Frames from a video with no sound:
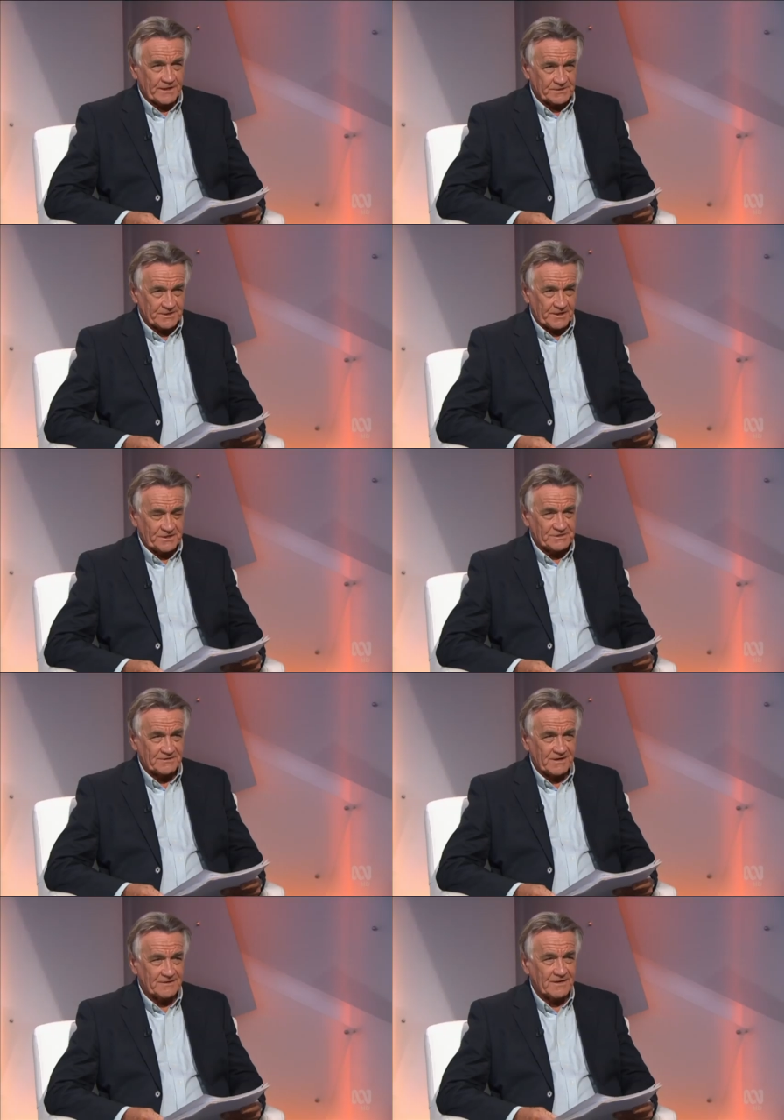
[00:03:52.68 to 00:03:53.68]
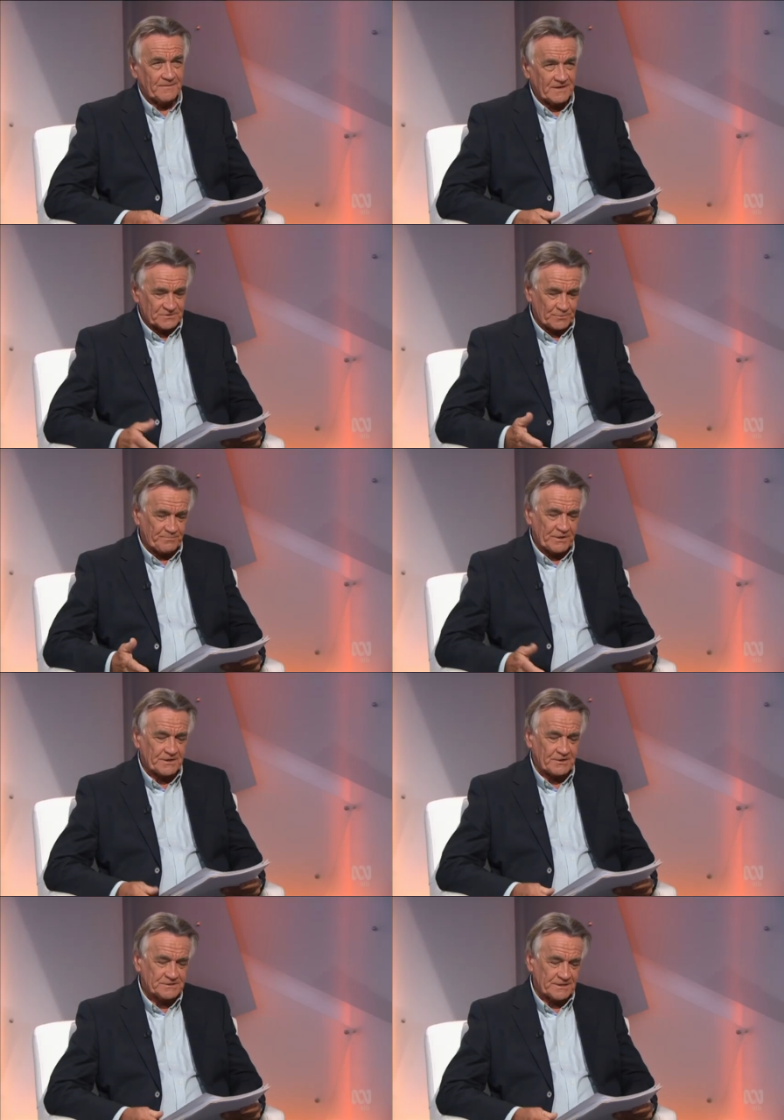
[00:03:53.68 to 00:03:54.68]
now stage. And, and that's with Peter
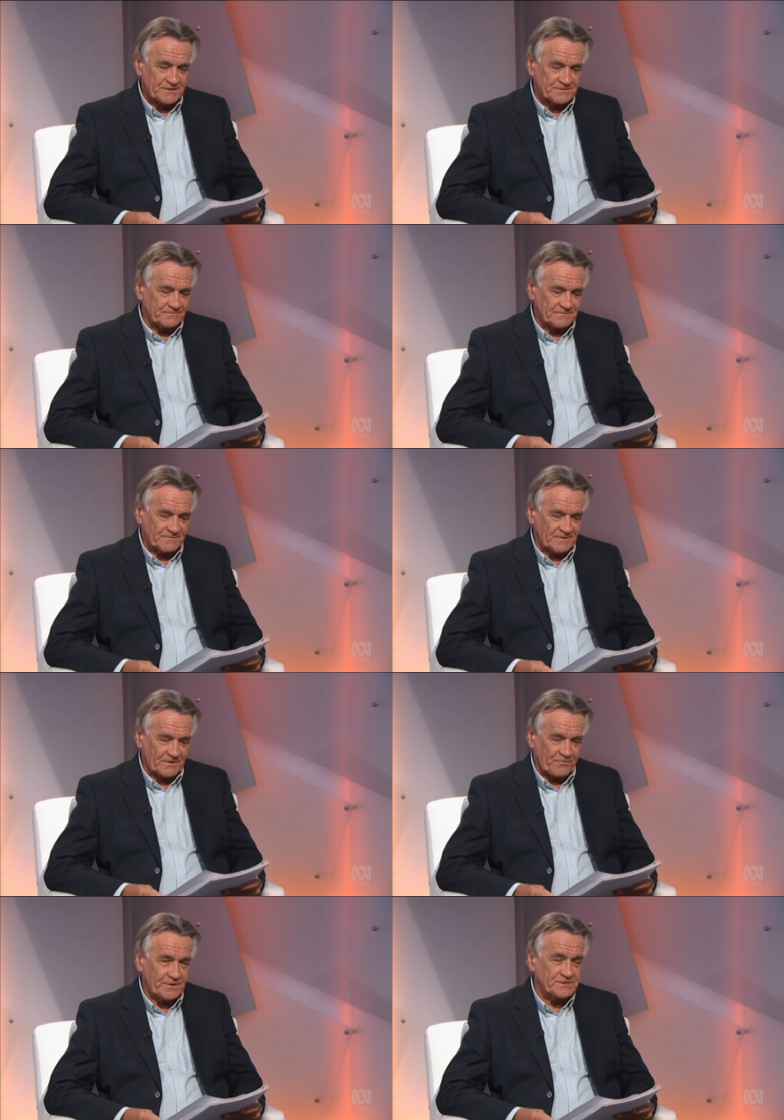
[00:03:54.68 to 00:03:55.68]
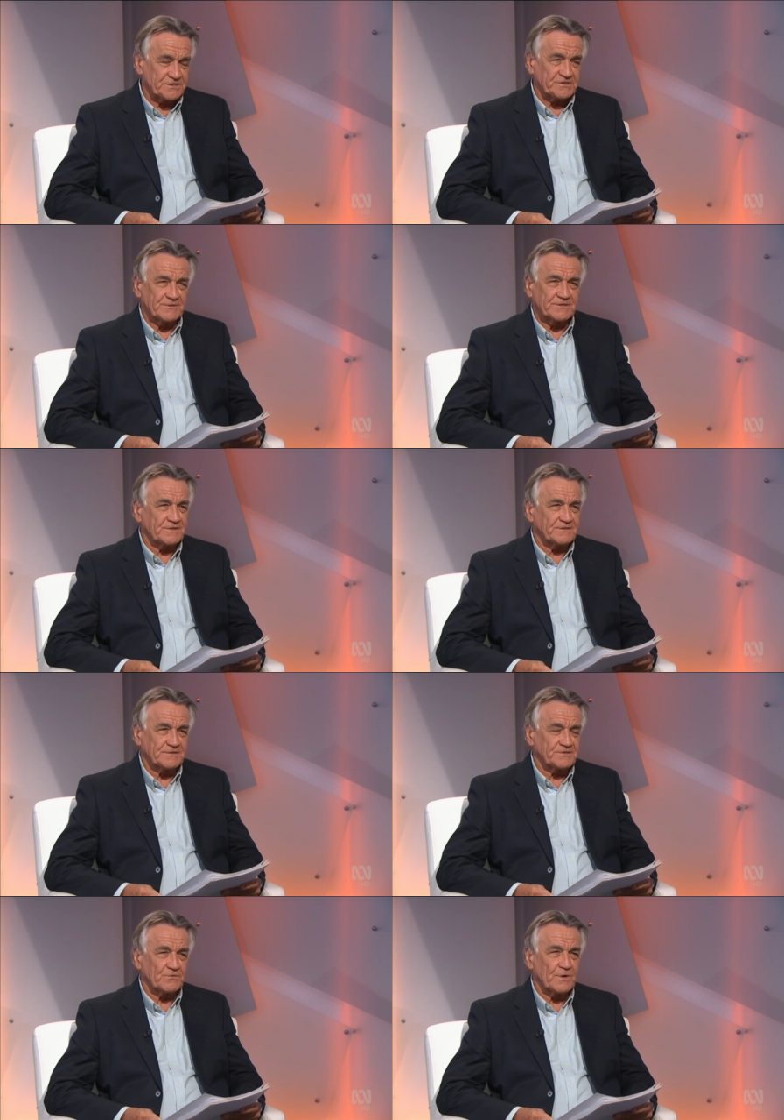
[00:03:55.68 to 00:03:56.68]
Costello's... Uh, criticism. It's, it's
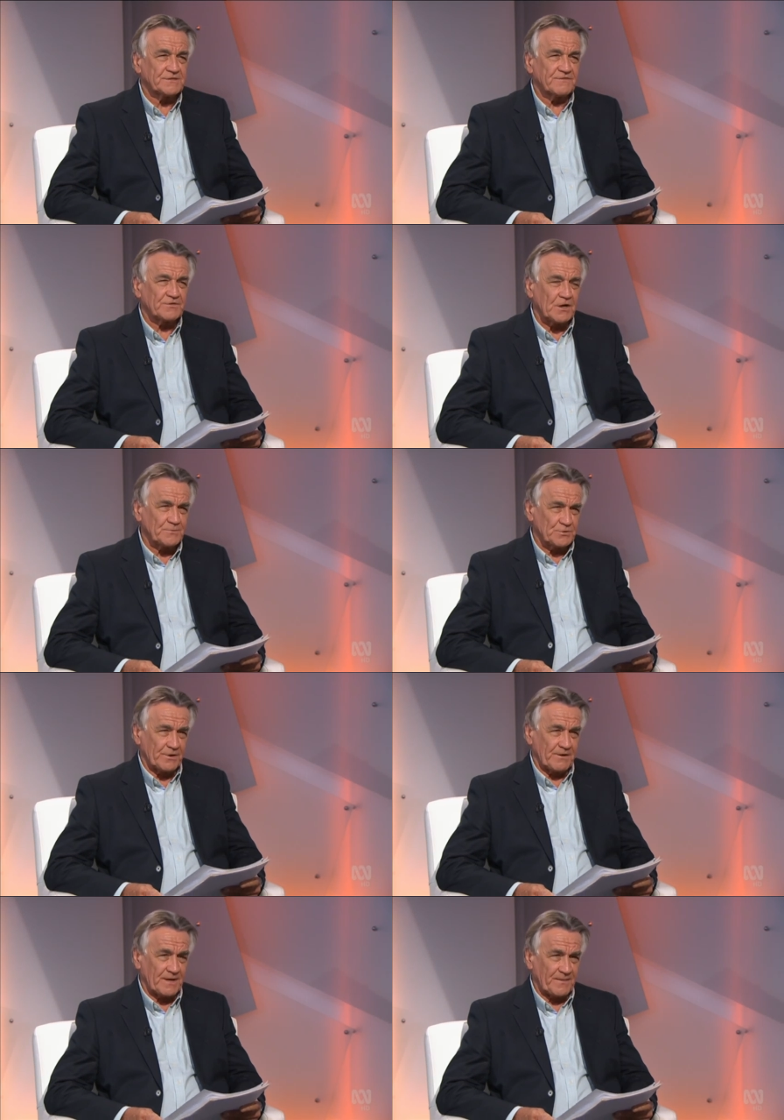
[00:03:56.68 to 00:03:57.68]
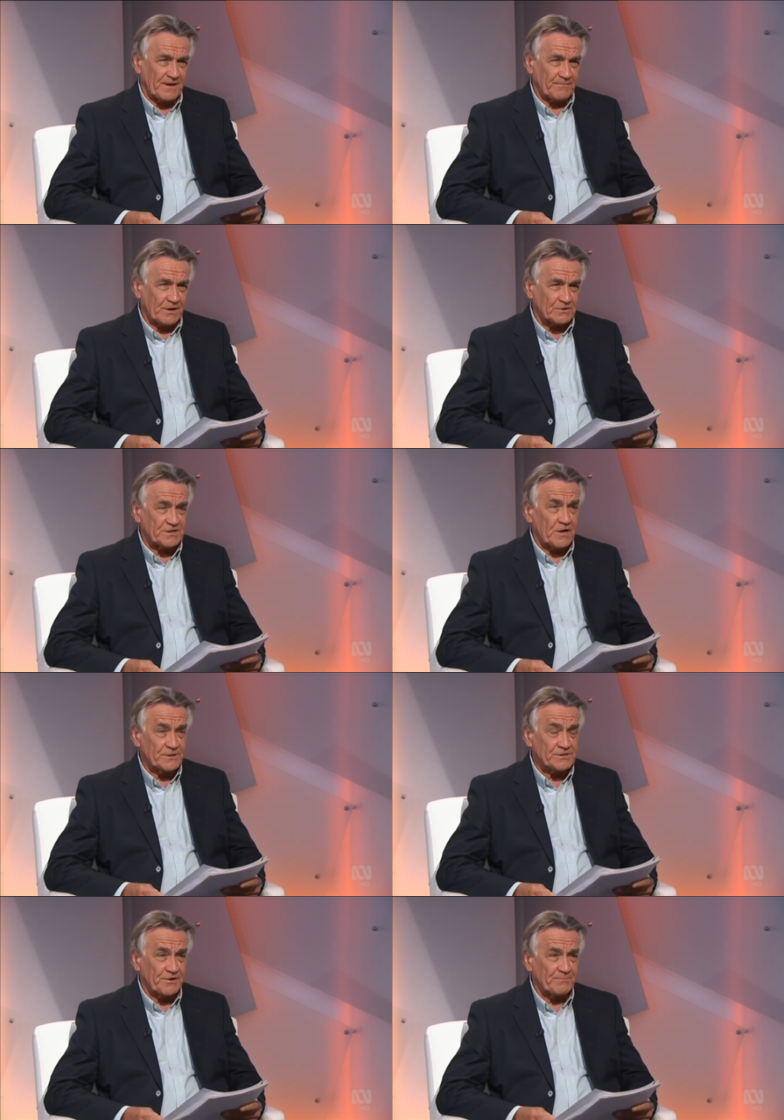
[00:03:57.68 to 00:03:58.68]
just a waste of time talking about that because
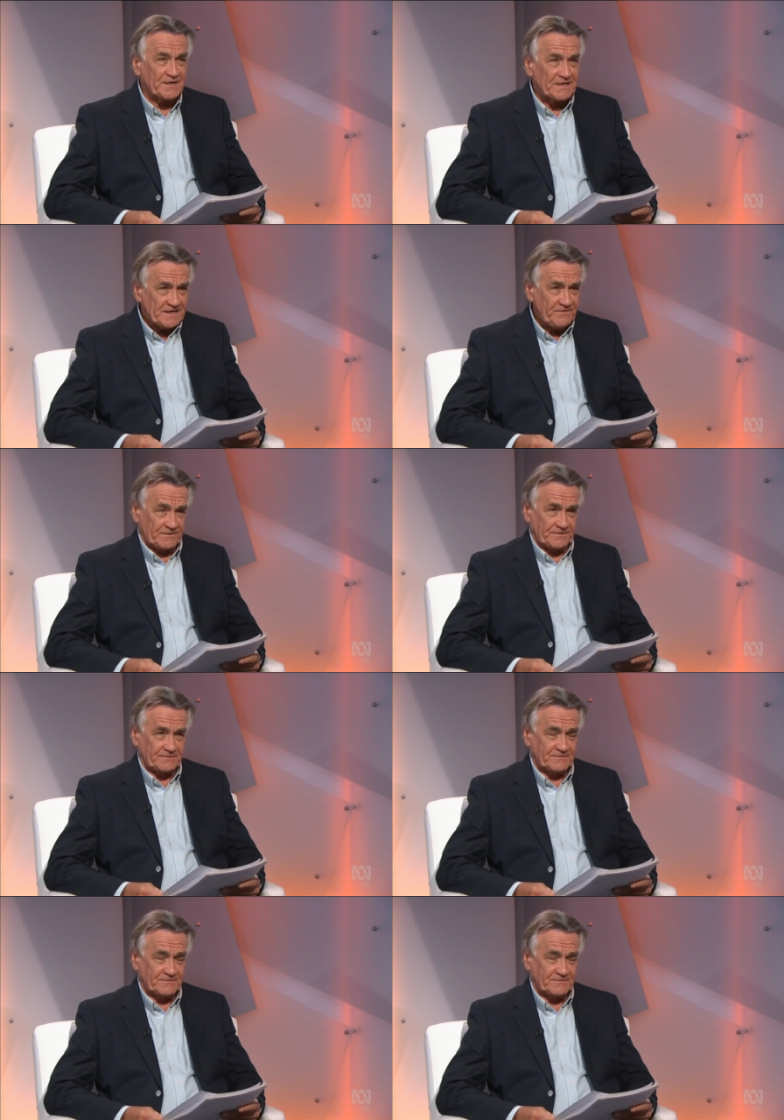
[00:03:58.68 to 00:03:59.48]
nobody's going to believe it.